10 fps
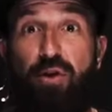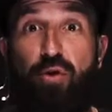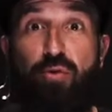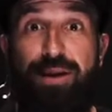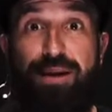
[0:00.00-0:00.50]

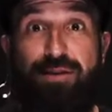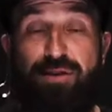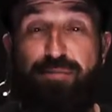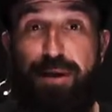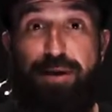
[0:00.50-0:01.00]
you need to
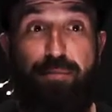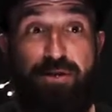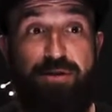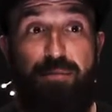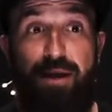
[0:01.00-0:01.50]
spend a
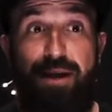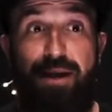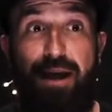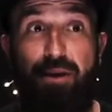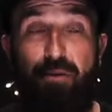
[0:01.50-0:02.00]
bunch of
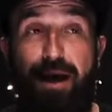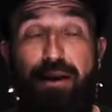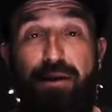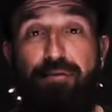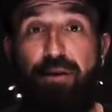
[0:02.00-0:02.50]
money and you
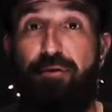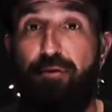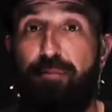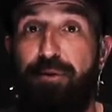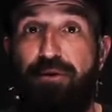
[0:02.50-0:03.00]
had enough to
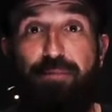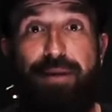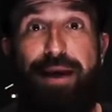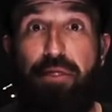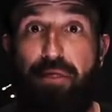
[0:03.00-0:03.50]
cover your bills,
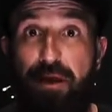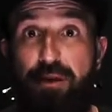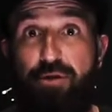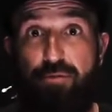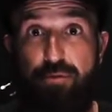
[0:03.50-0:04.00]
but now
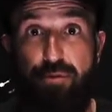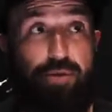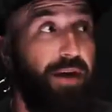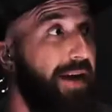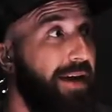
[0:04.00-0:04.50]
the
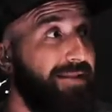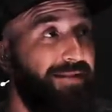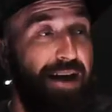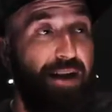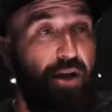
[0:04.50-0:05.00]
truth
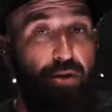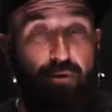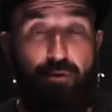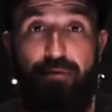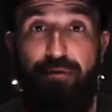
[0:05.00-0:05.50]
is that
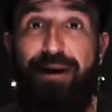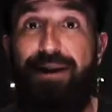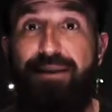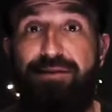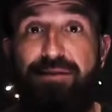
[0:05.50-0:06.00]
your
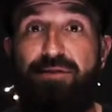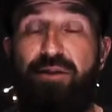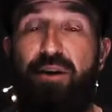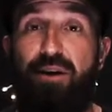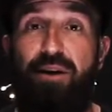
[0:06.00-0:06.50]

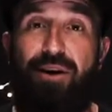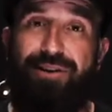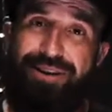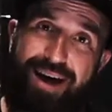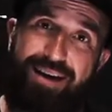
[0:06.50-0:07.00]
finances
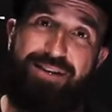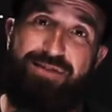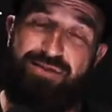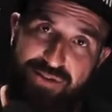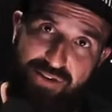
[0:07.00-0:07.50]
are
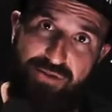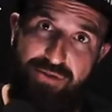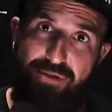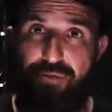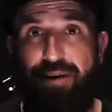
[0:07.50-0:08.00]
not
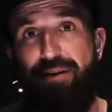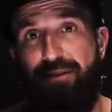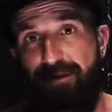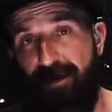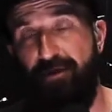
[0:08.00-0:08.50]
secure. You find
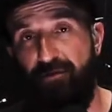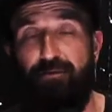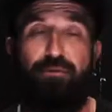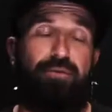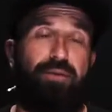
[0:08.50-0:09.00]
out the
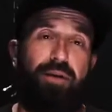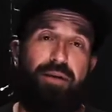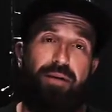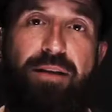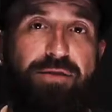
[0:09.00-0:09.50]
truth.
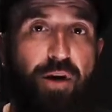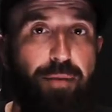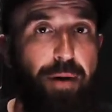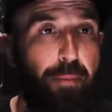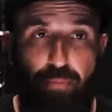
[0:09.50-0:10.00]
Let's
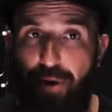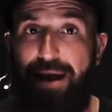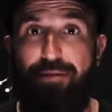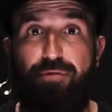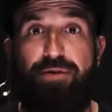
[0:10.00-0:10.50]
talk about
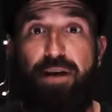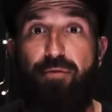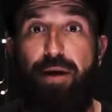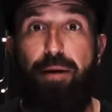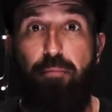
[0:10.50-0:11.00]
brand for a
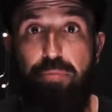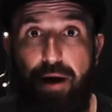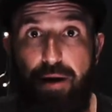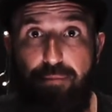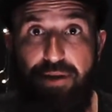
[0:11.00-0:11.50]
second, right?
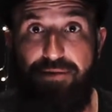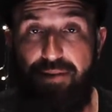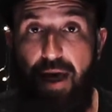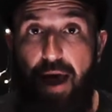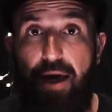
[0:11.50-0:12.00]
Brand beats
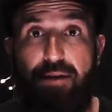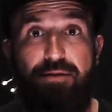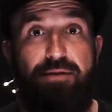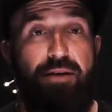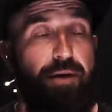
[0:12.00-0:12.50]
the
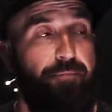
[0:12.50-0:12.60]
hacks.